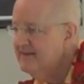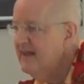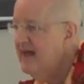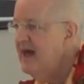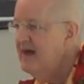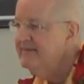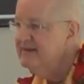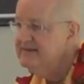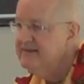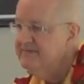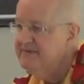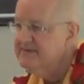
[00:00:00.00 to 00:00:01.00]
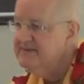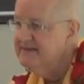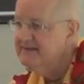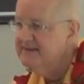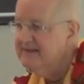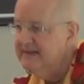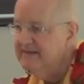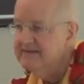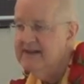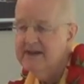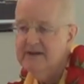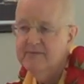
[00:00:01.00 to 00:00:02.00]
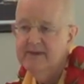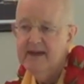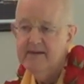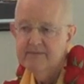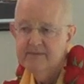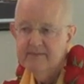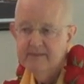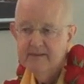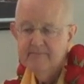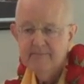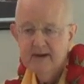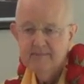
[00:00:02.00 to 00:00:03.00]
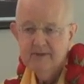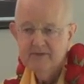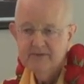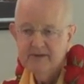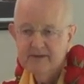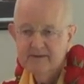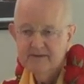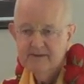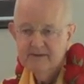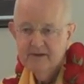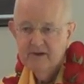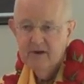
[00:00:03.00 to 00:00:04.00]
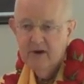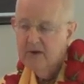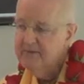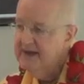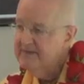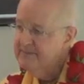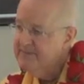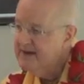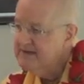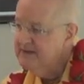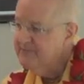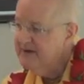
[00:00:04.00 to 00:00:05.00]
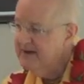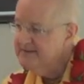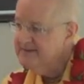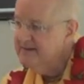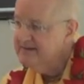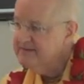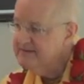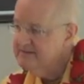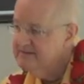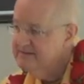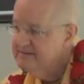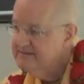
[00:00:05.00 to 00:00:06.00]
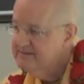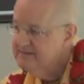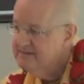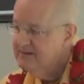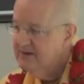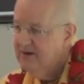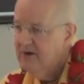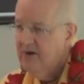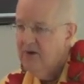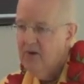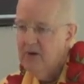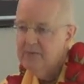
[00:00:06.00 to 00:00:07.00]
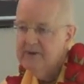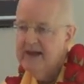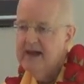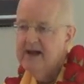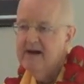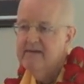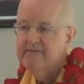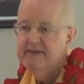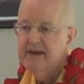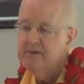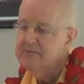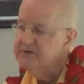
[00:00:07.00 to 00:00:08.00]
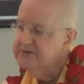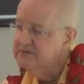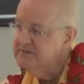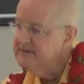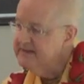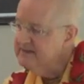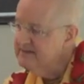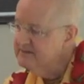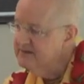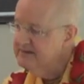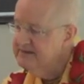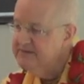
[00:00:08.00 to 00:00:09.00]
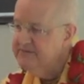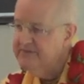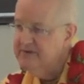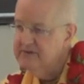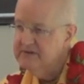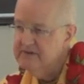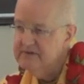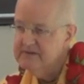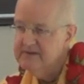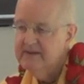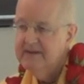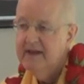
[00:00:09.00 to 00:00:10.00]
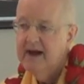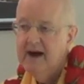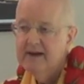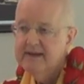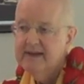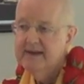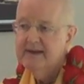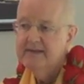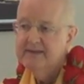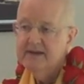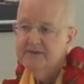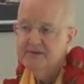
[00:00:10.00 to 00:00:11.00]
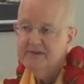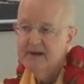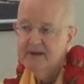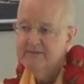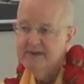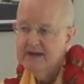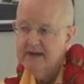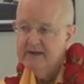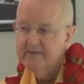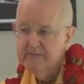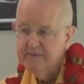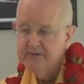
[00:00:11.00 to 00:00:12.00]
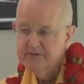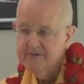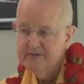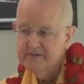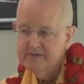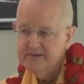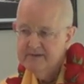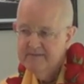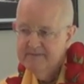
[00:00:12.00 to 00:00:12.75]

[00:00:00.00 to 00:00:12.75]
having some facility, like we have a Mahamantra, or we have a bhakti process, or we have an opportunity to learn and focus how to get on the other side of negative emotions.